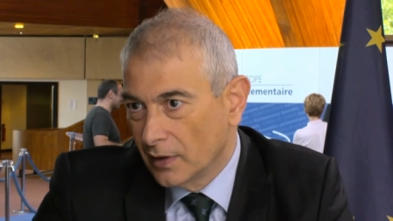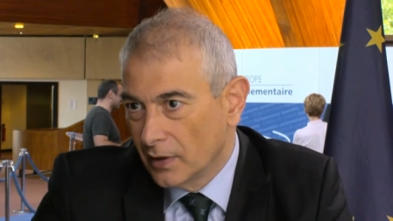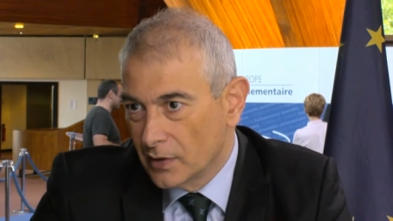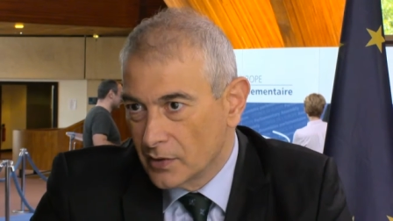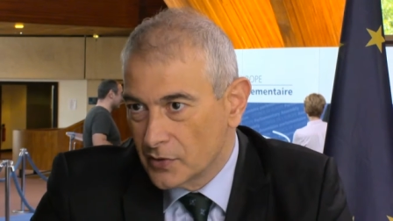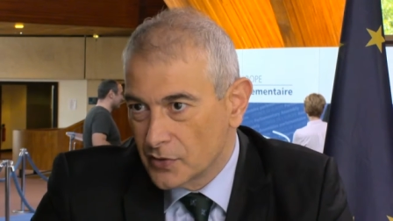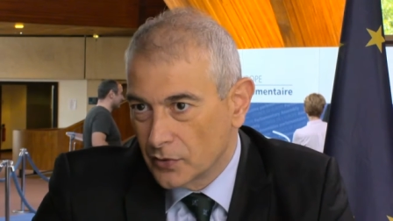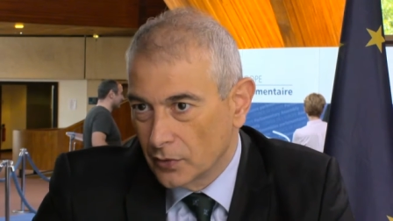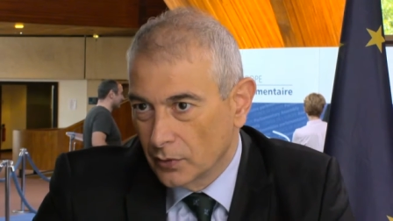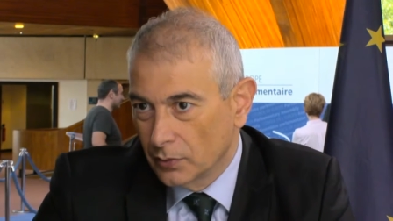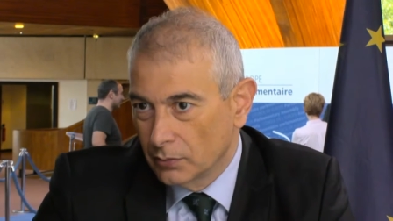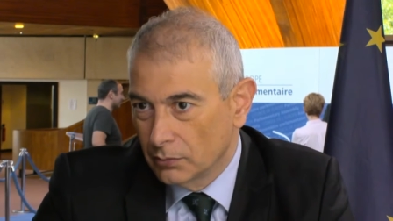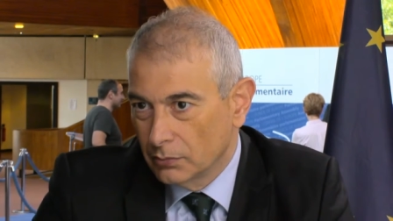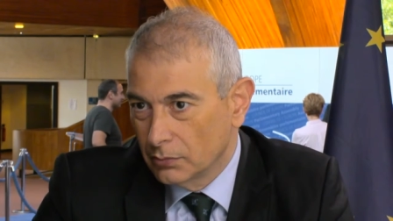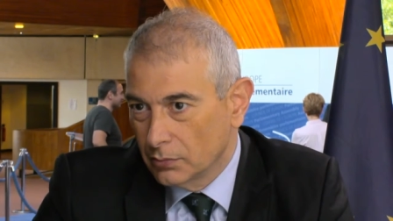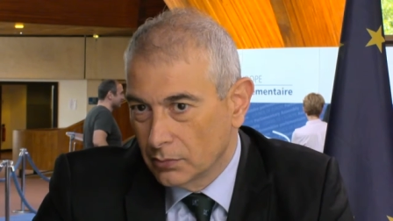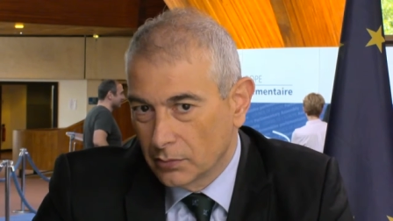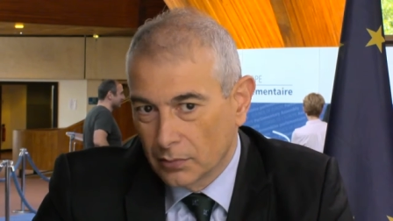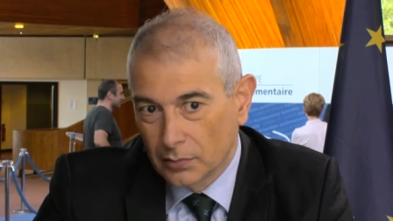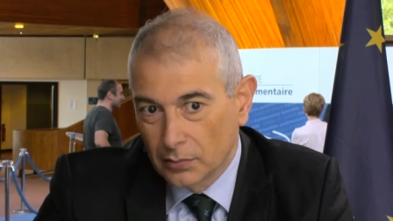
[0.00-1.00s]

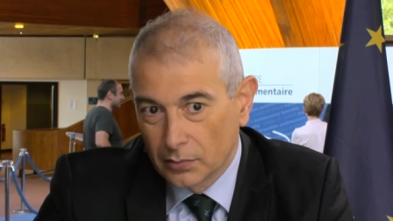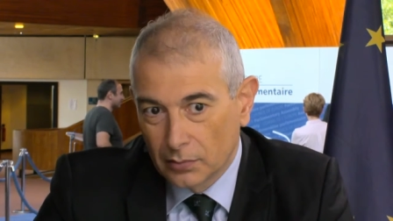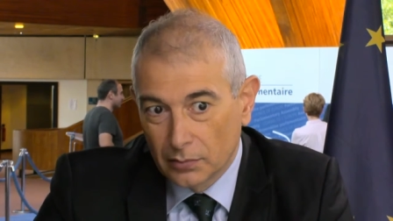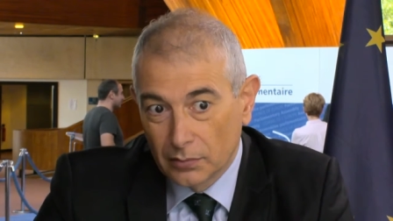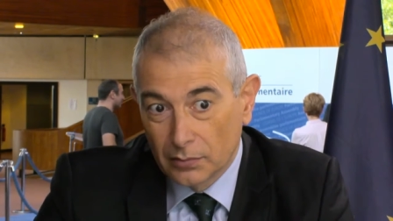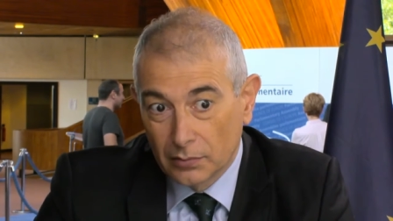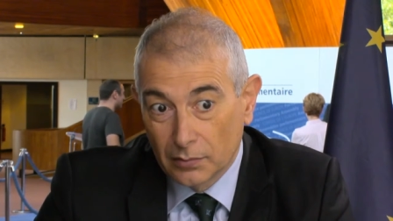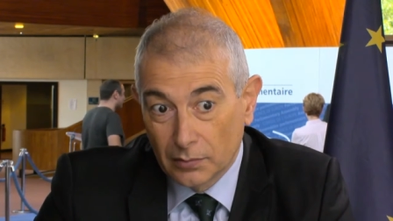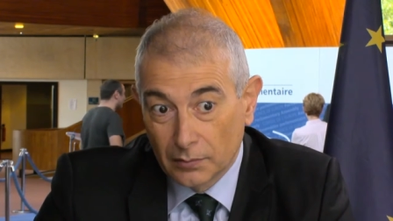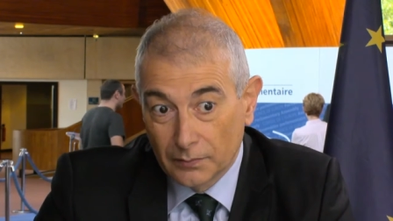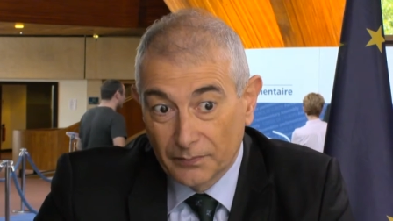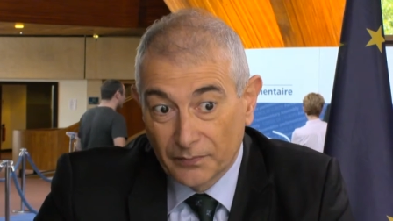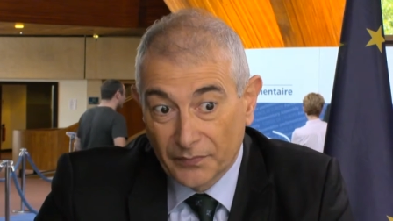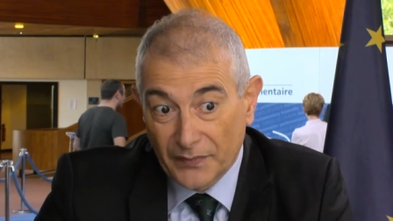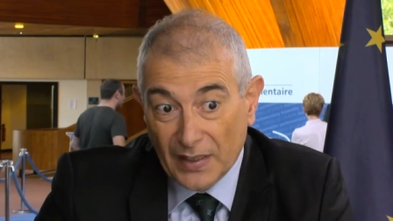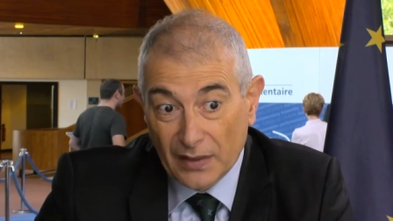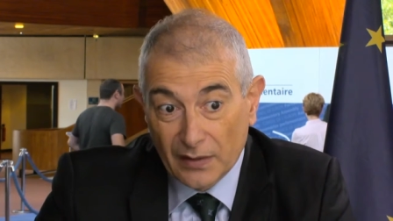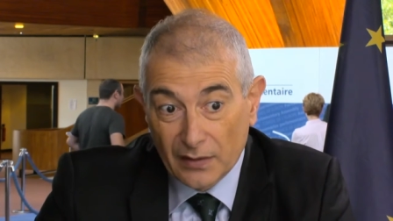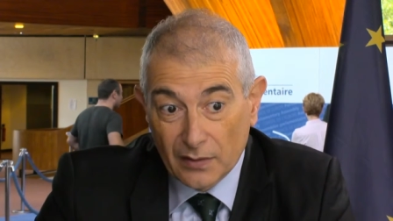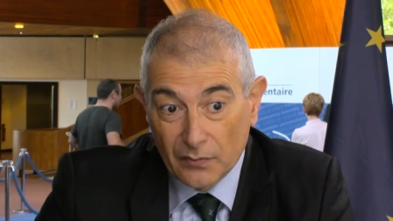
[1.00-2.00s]
So,
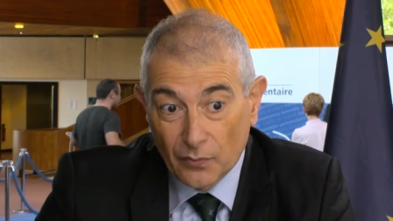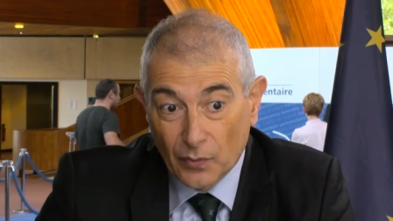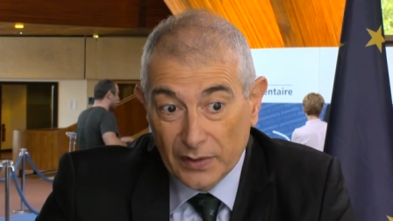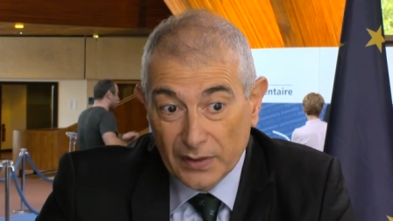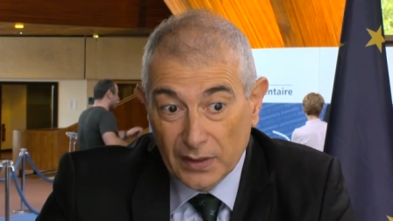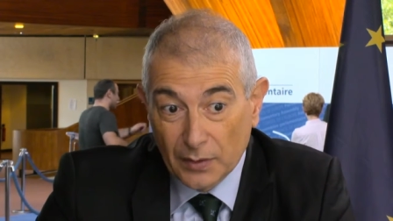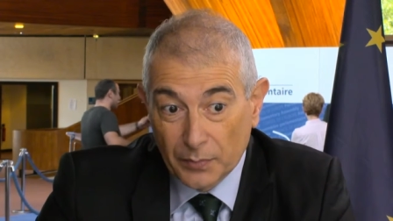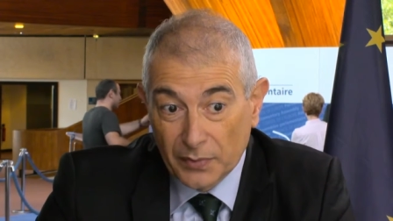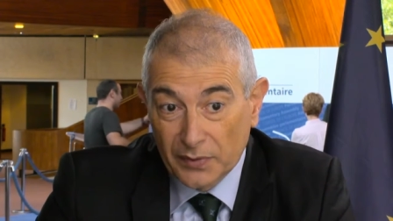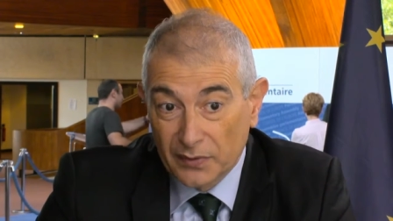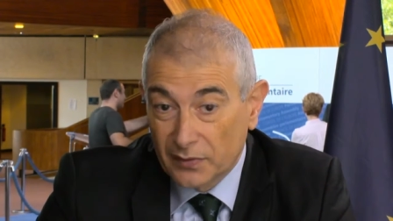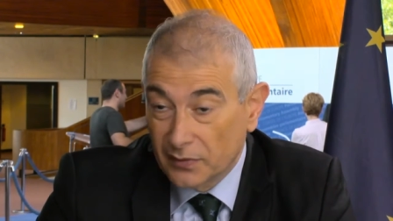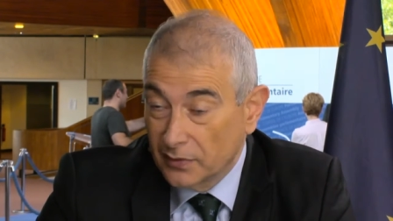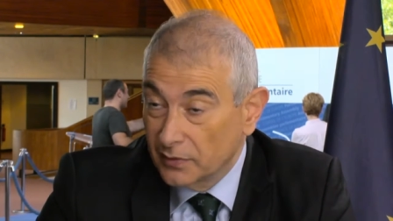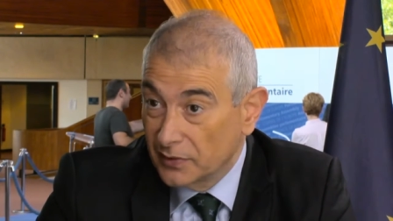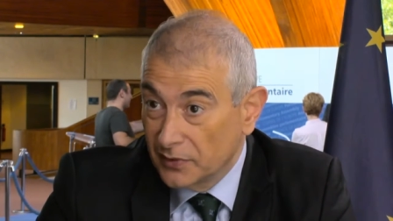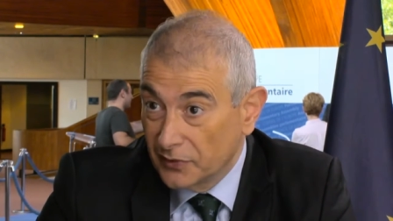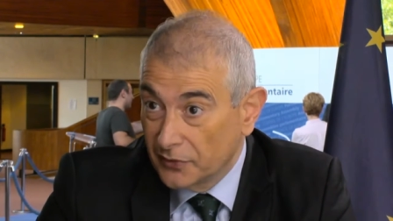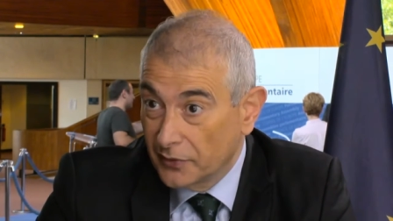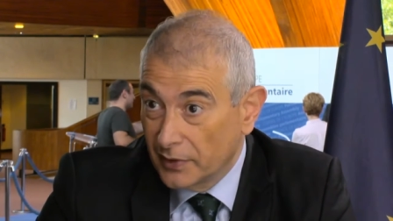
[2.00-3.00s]
uh, and what happened
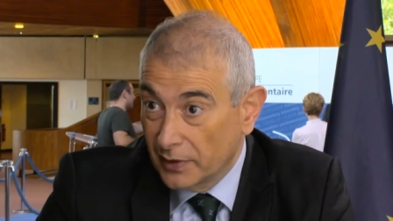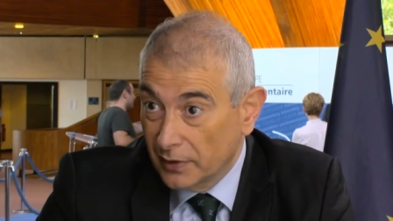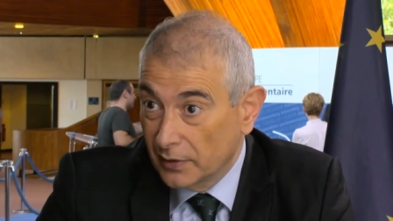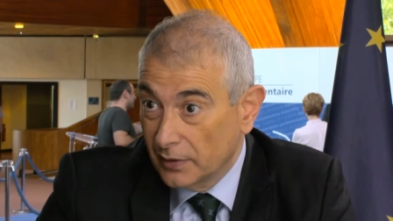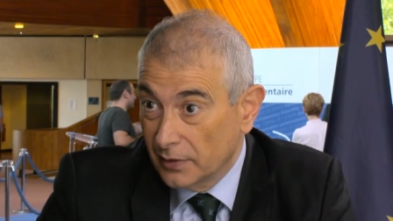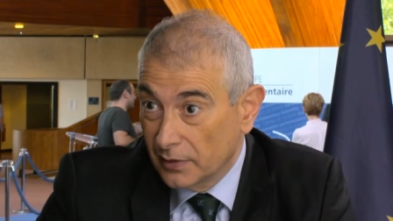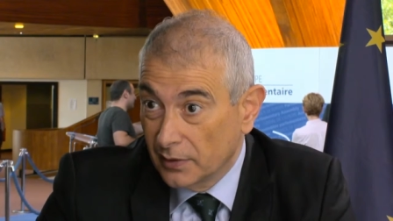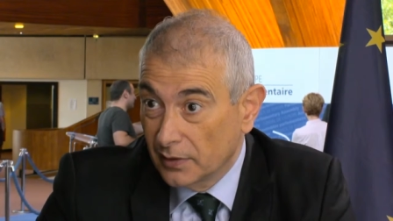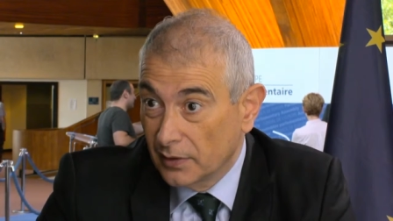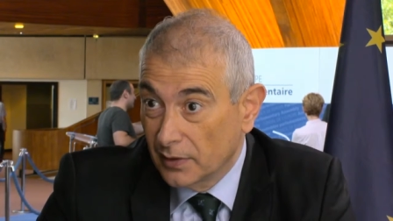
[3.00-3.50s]
to Iraq,